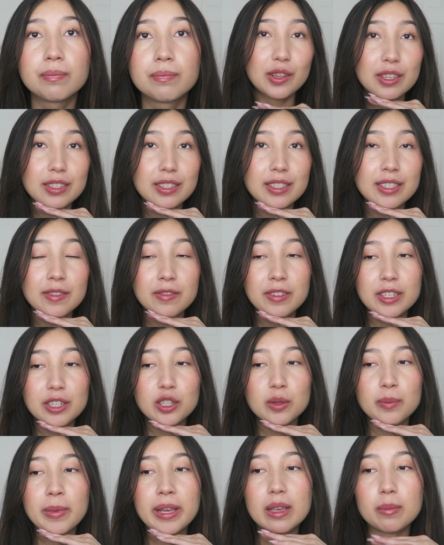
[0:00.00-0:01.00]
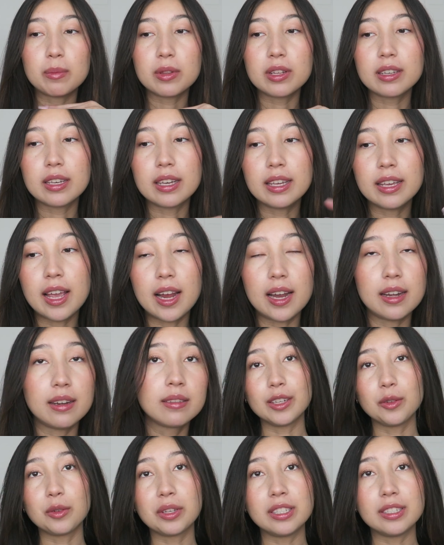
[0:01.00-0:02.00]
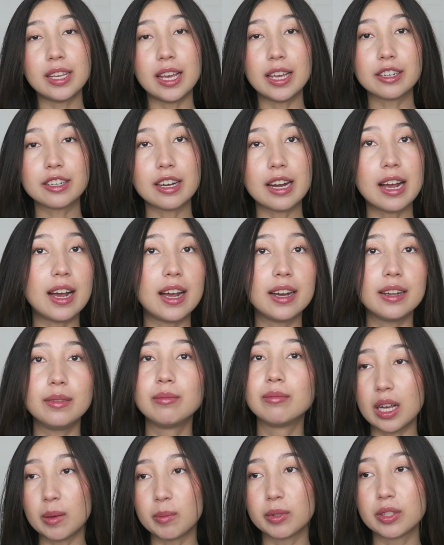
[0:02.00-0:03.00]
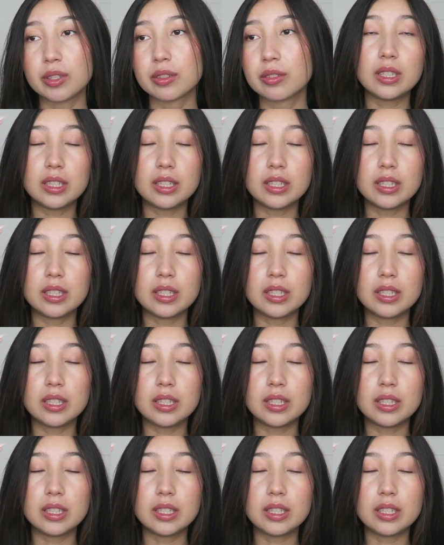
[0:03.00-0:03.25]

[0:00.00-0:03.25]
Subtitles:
So this is the finished makeup look. Again, you can take or add steps.